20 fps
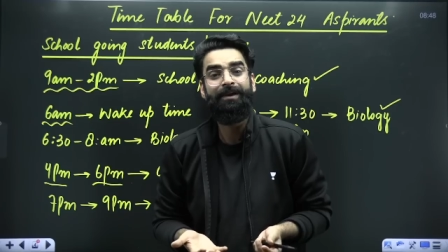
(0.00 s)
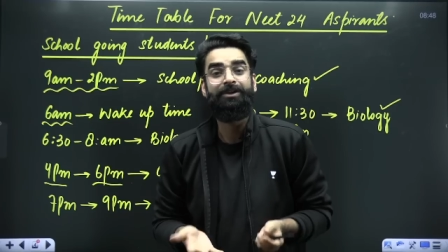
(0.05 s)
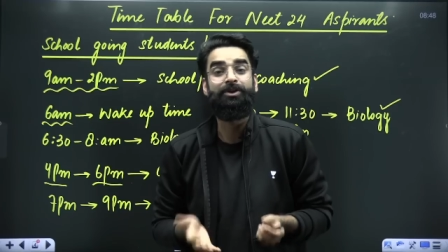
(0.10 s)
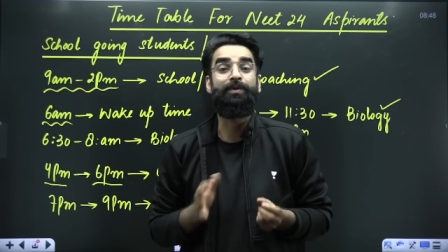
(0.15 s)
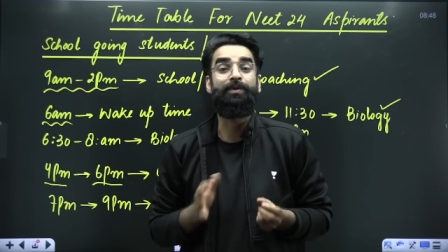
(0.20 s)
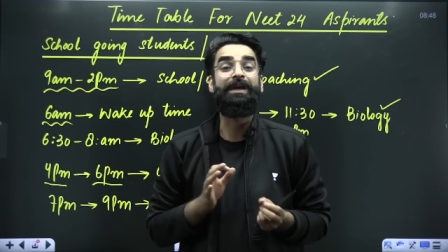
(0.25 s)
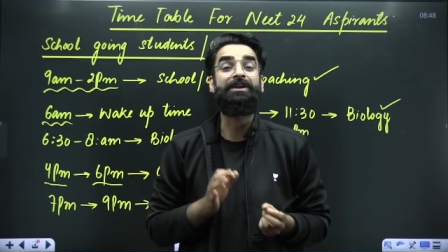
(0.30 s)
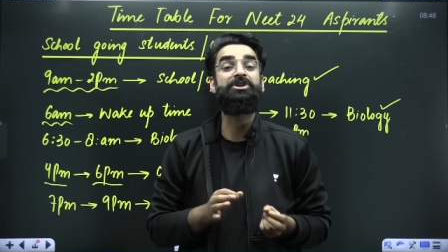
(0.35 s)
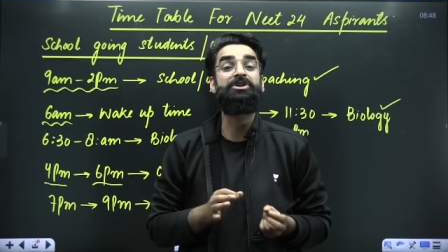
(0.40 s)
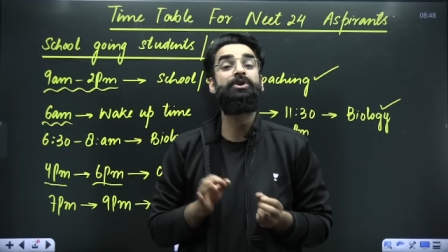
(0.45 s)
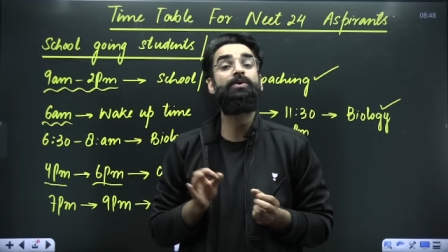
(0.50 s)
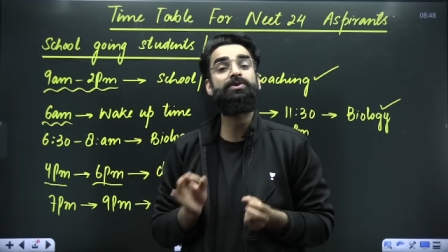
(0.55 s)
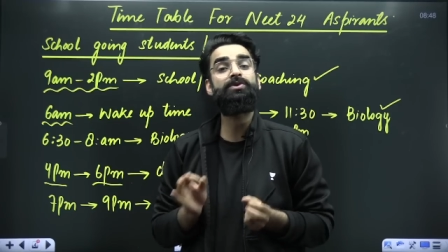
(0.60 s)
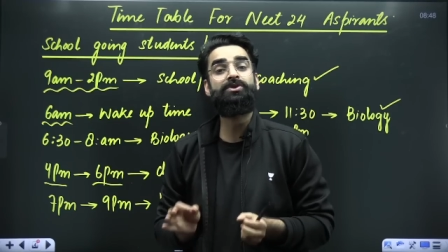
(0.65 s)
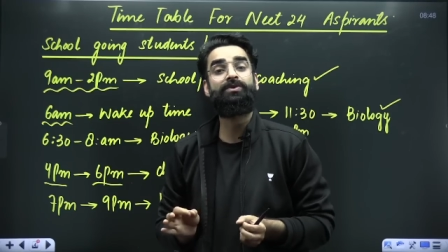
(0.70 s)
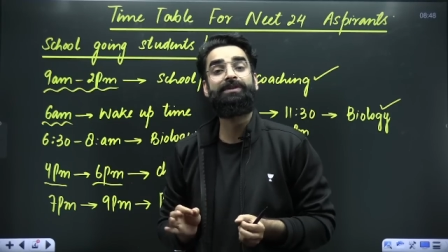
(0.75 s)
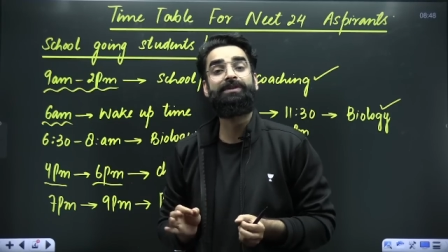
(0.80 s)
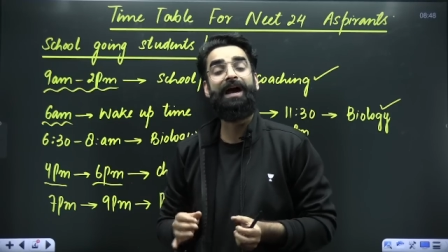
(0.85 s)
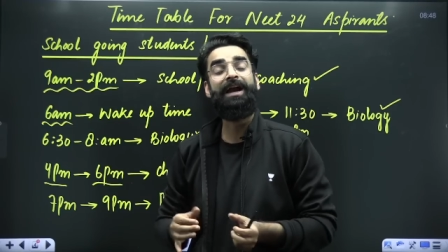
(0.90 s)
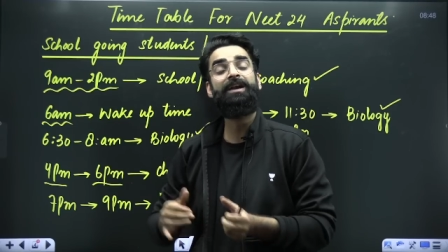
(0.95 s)
You get used
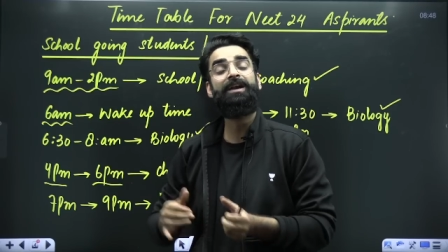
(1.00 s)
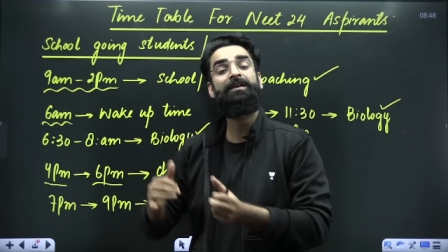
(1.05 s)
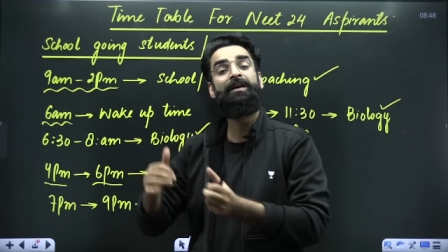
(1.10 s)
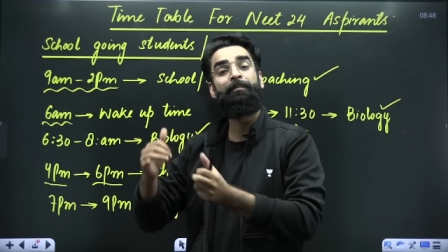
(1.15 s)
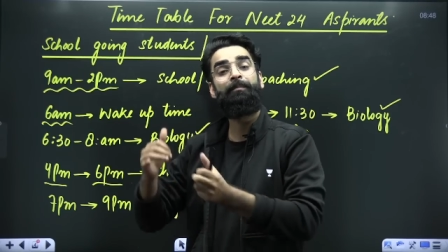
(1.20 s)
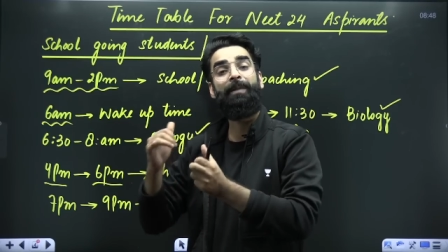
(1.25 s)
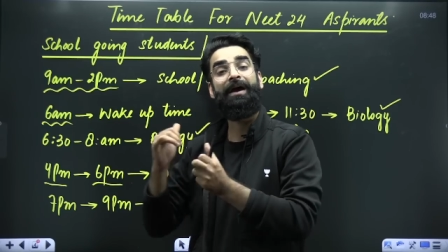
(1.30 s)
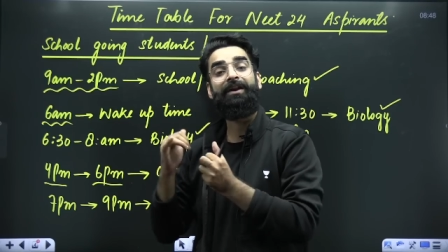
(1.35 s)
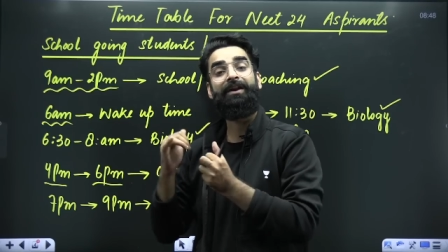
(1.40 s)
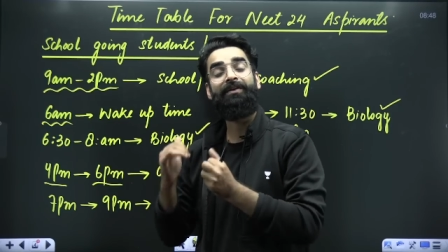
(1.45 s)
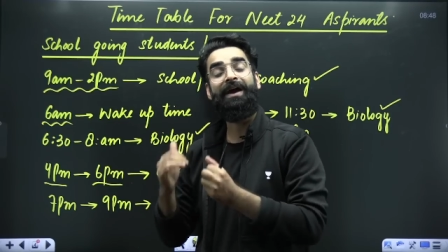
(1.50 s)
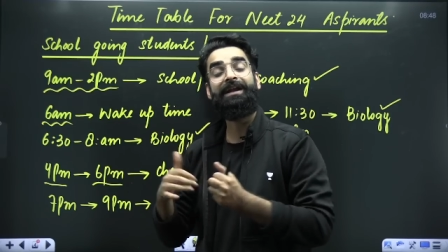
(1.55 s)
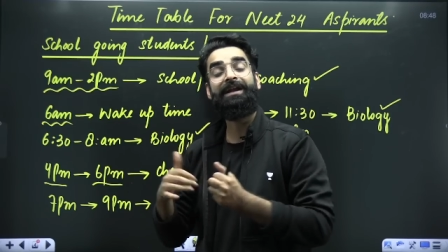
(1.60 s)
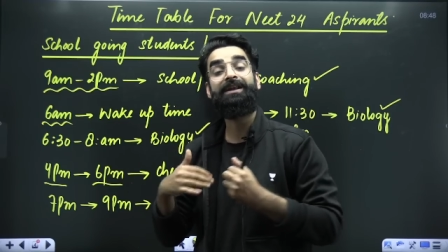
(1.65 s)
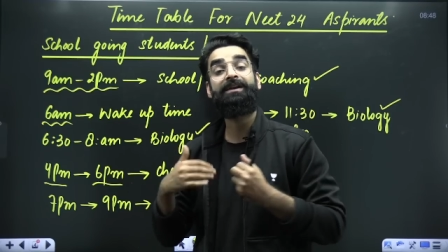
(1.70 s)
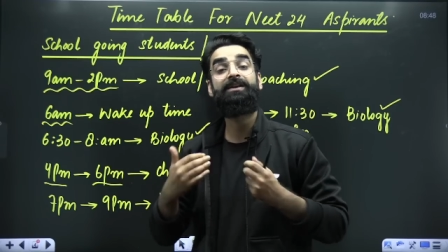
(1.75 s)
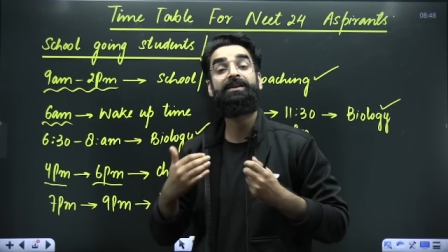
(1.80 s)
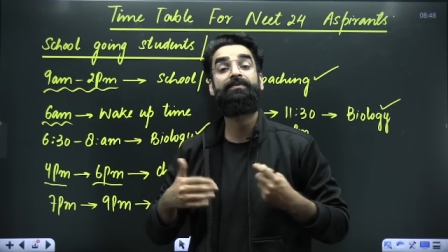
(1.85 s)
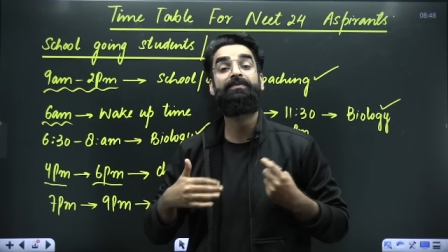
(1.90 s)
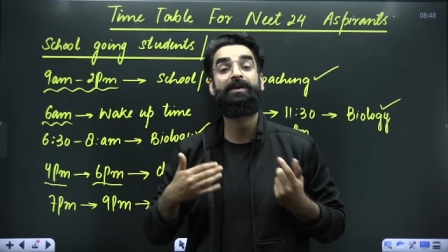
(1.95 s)
to that by
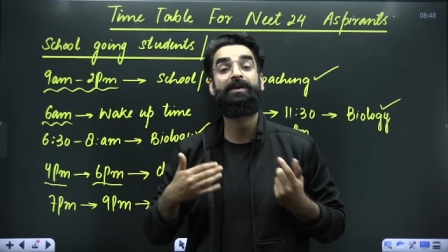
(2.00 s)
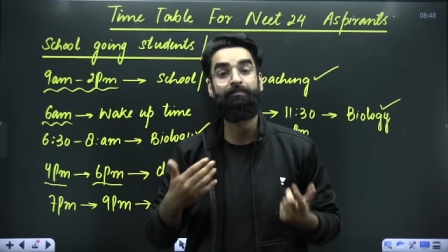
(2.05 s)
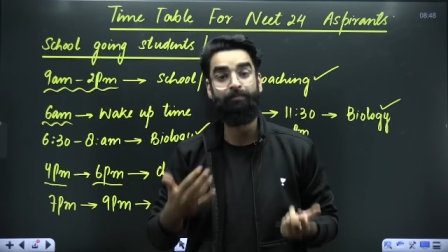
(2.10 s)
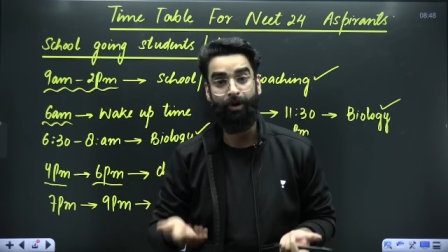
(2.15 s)
writing different